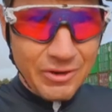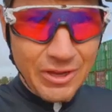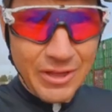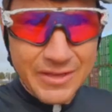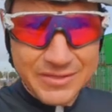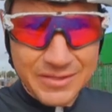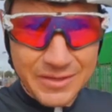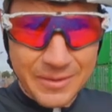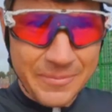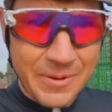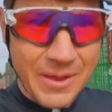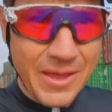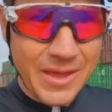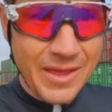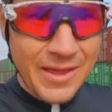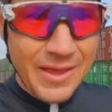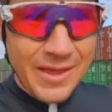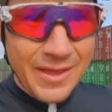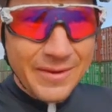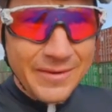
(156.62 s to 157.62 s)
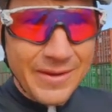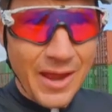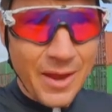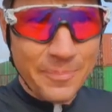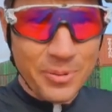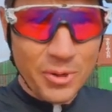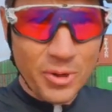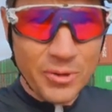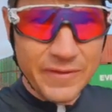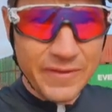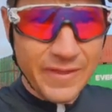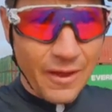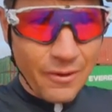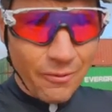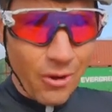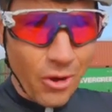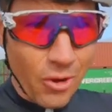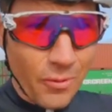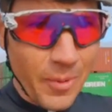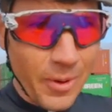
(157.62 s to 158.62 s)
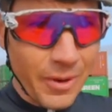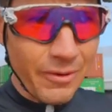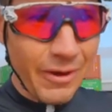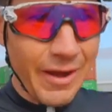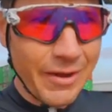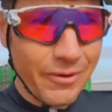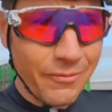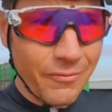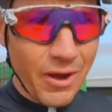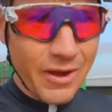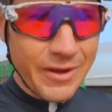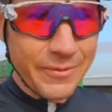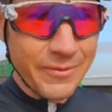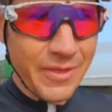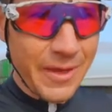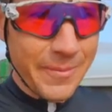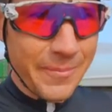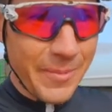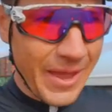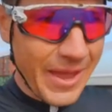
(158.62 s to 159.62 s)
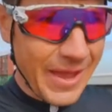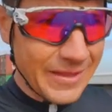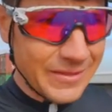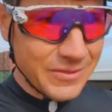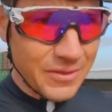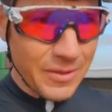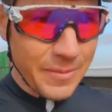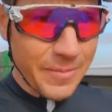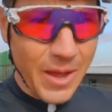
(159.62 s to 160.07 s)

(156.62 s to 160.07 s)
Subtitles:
realizing I'm now proving that wrong by riding without my hands on the